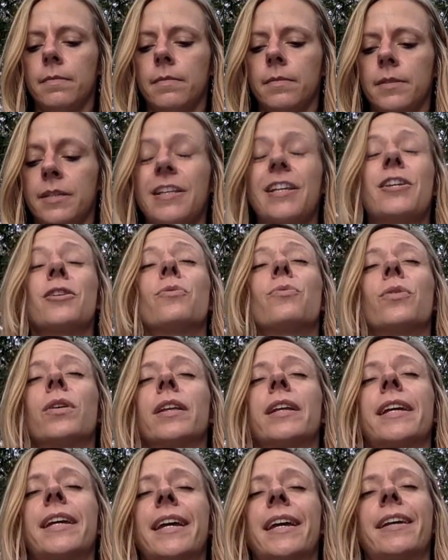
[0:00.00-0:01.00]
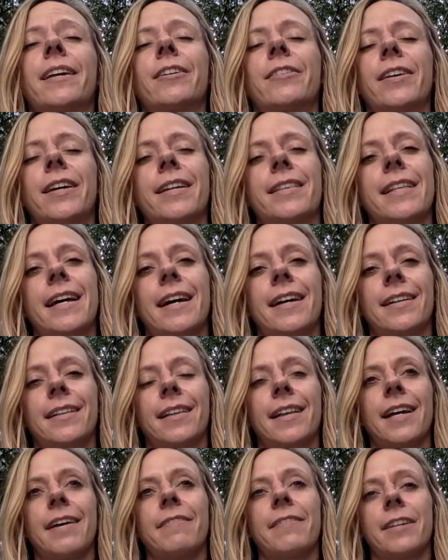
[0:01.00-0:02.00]
so that you really can create that
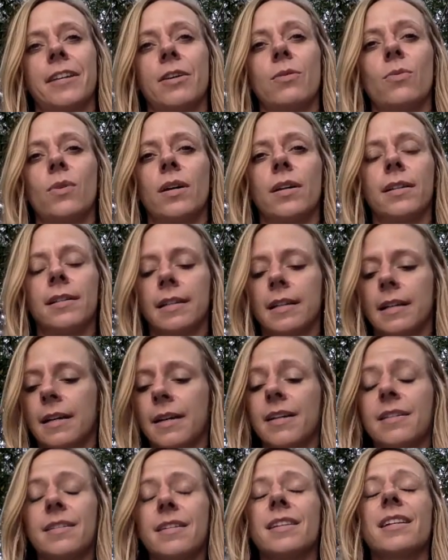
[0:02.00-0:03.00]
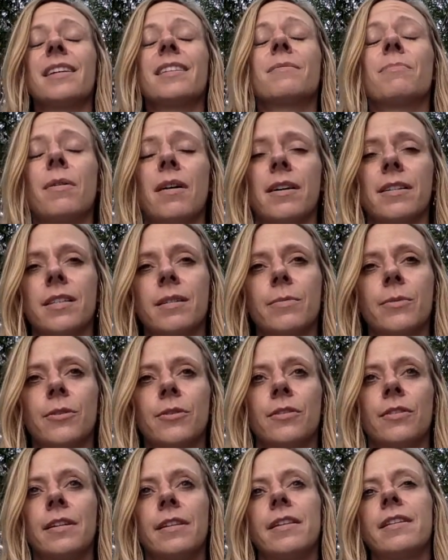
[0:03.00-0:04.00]
life that you want, because it is possible.
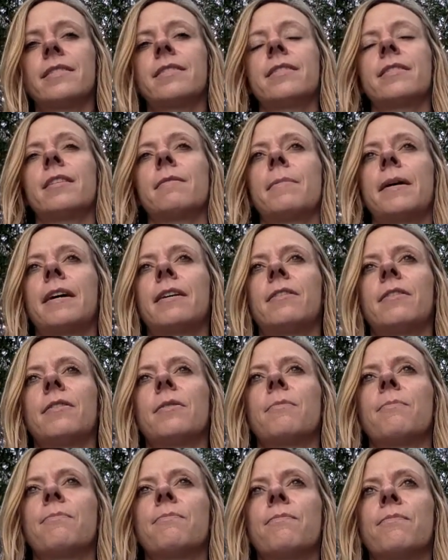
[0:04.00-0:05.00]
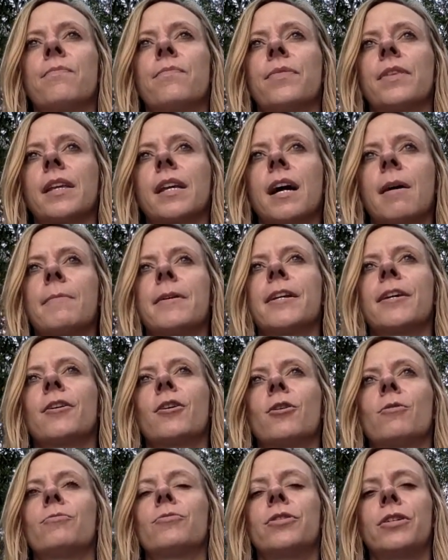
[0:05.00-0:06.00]
This is about coming
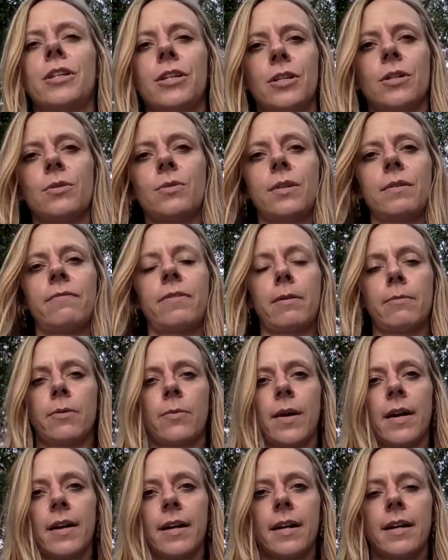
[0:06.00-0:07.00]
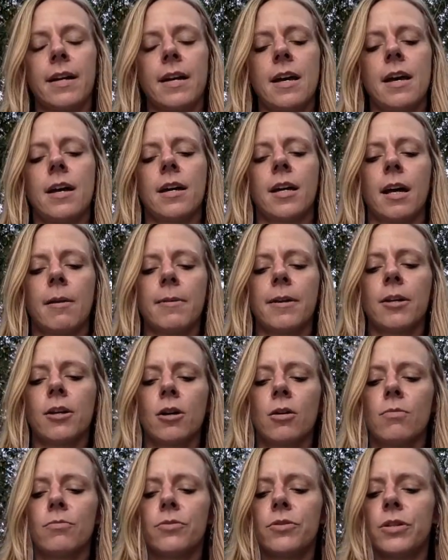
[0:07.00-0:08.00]
home to you in February, coming
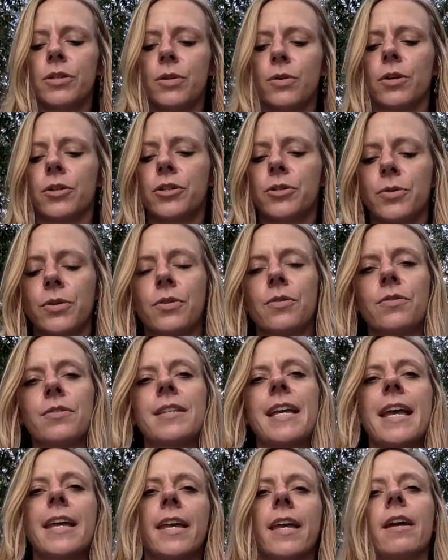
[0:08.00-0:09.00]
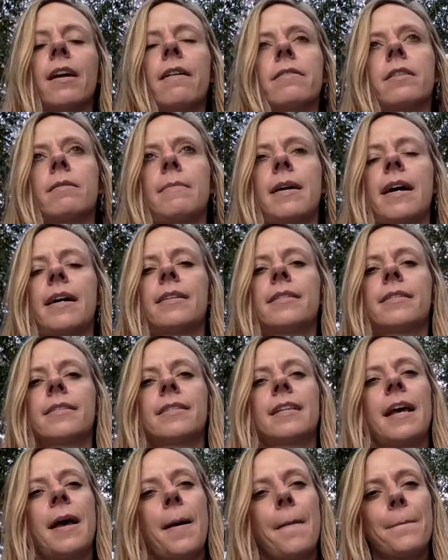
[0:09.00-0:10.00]
home to your truth, taking off the masks,
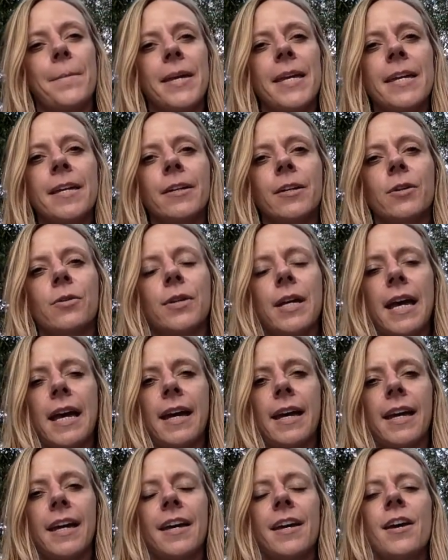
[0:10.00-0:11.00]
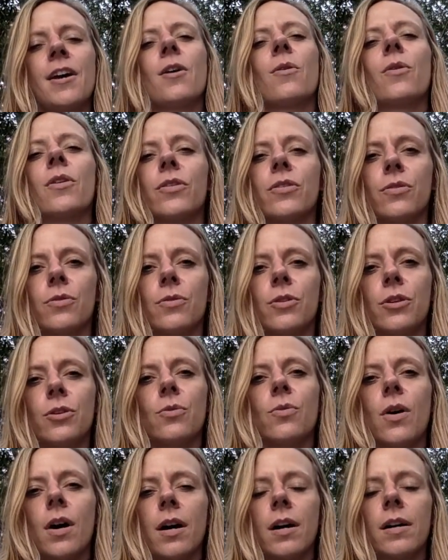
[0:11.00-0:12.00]
being okay with who
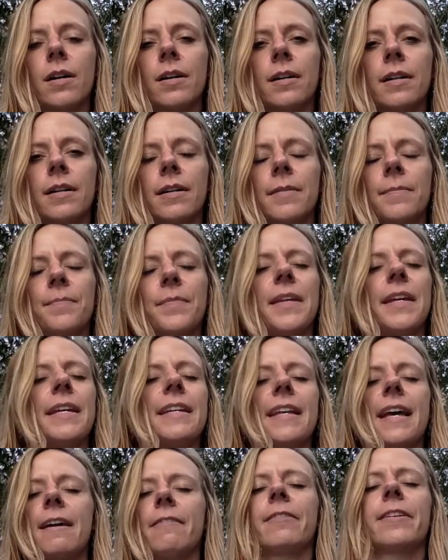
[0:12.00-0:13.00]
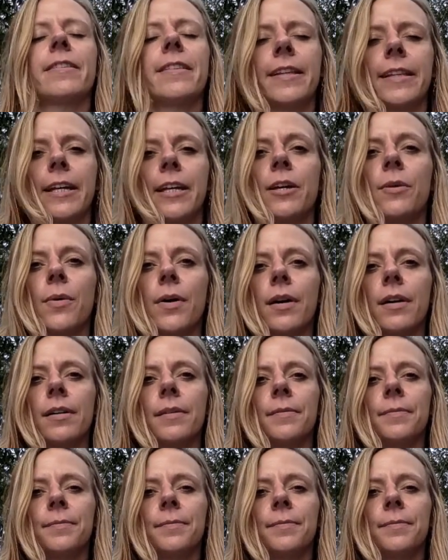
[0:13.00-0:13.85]
you are in everything that you are.